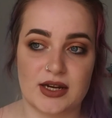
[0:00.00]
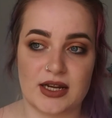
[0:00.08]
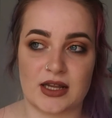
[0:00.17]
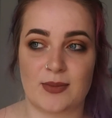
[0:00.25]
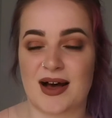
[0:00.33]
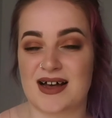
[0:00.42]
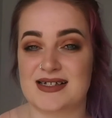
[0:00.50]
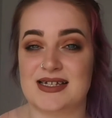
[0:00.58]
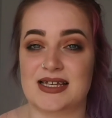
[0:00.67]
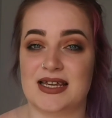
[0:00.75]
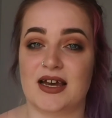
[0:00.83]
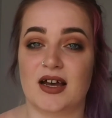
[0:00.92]
in the past
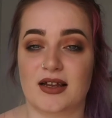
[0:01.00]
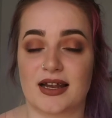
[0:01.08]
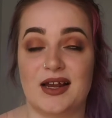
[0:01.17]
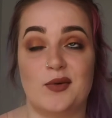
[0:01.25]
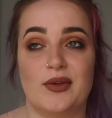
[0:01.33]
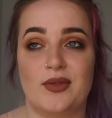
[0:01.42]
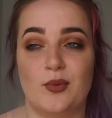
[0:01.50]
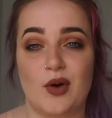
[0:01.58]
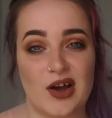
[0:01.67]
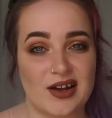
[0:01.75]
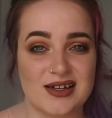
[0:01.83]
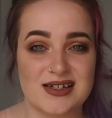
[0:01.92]
year, like with
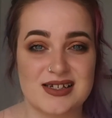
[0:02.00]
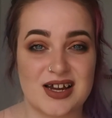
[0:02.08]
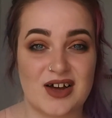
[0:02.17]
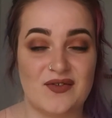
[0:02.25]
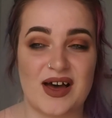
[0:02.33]
work and stuff.